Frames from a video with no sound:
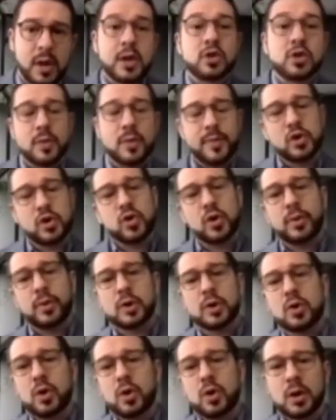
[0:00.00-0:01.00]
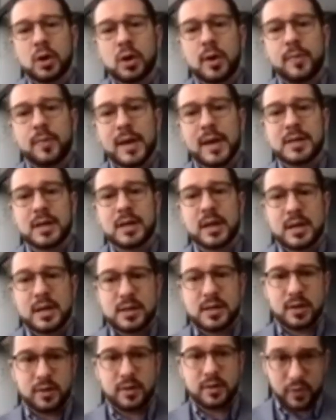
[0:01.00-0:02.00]
So a measurable goal makes it
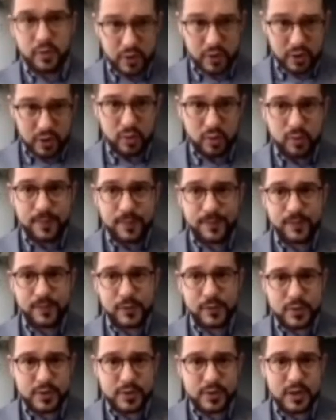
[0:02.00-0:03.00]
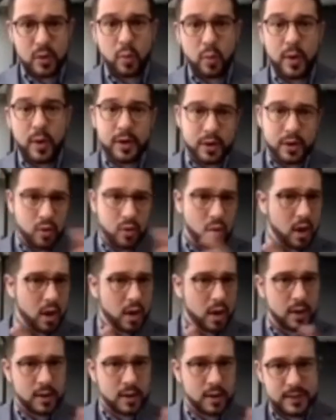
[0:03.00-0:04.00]
easier for you to see where you
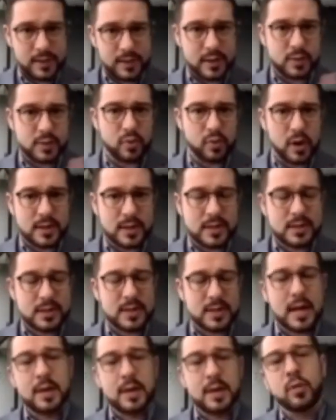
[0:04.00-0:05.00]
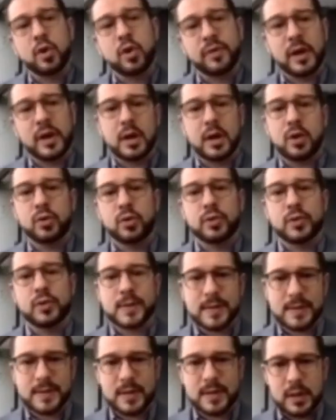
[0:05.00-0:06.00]
are in this process and motivate you to
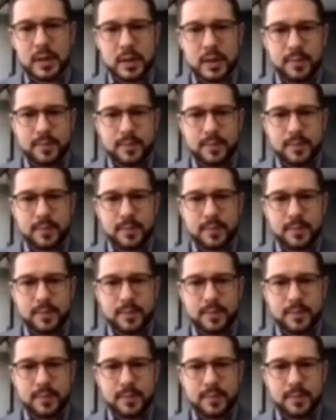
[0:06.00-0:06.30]
succeed.